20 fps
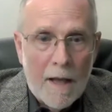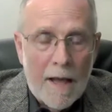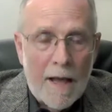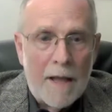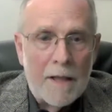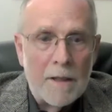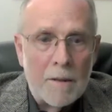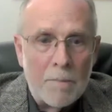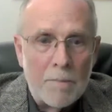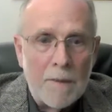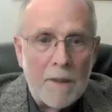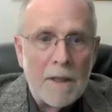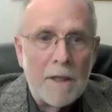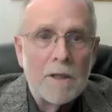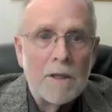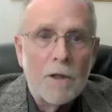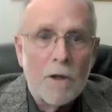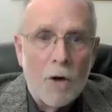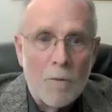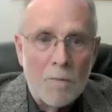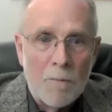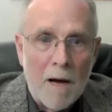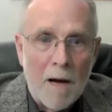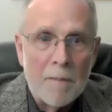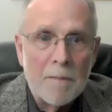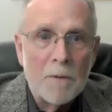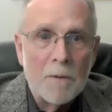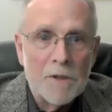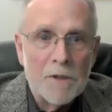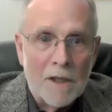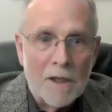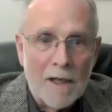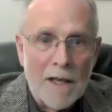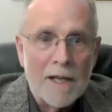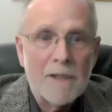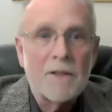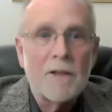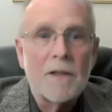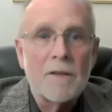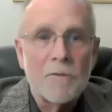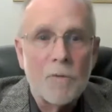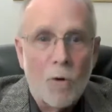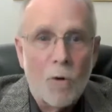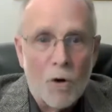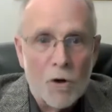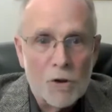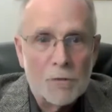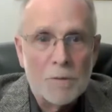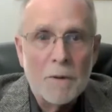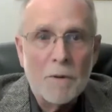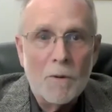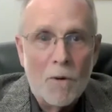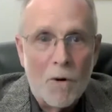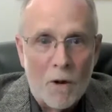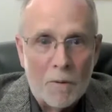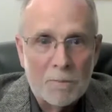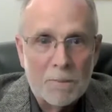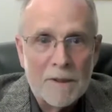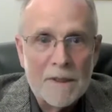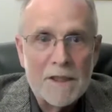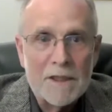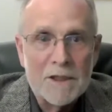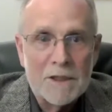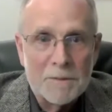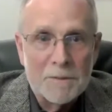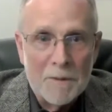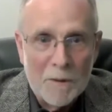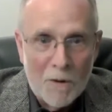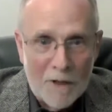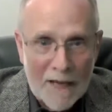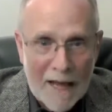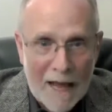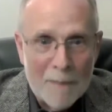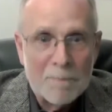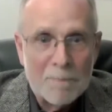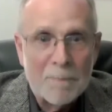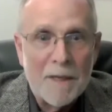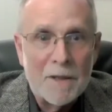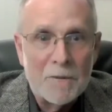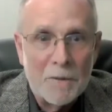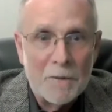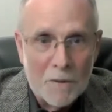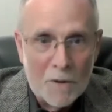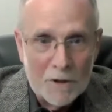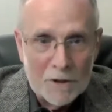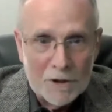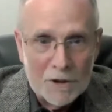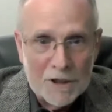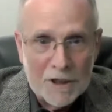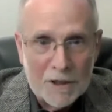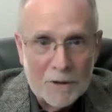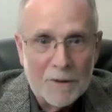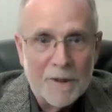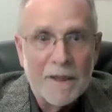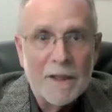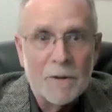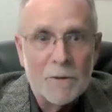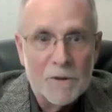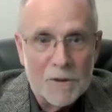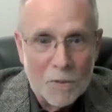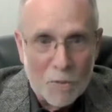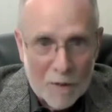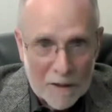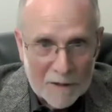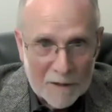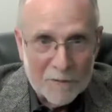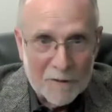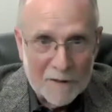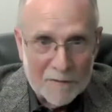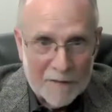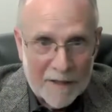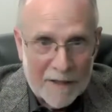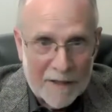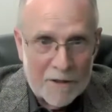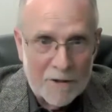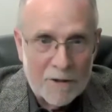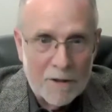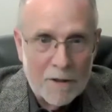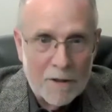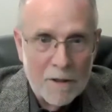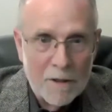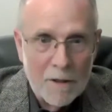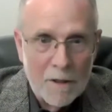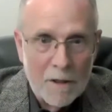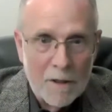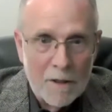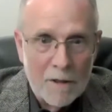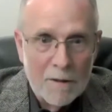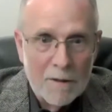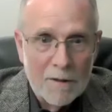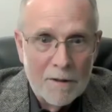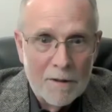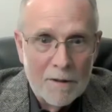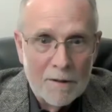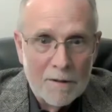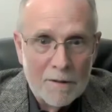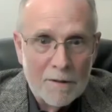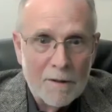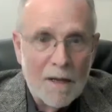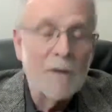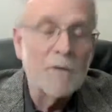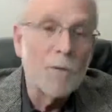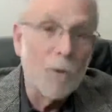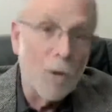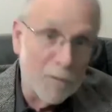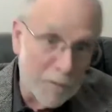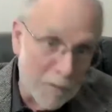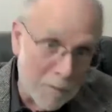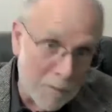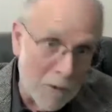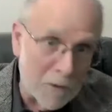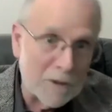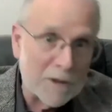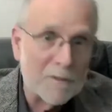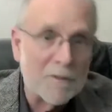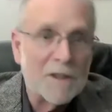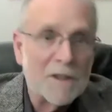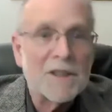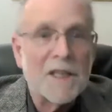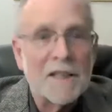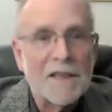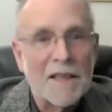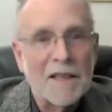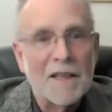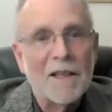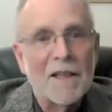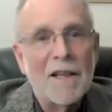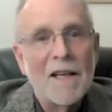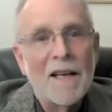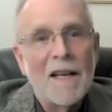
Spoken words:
And the minute that Obama was elected, of course, we were all pleased, we were all happy, and we were all cheering, and it was a wonderful event. Or for most of us, I think.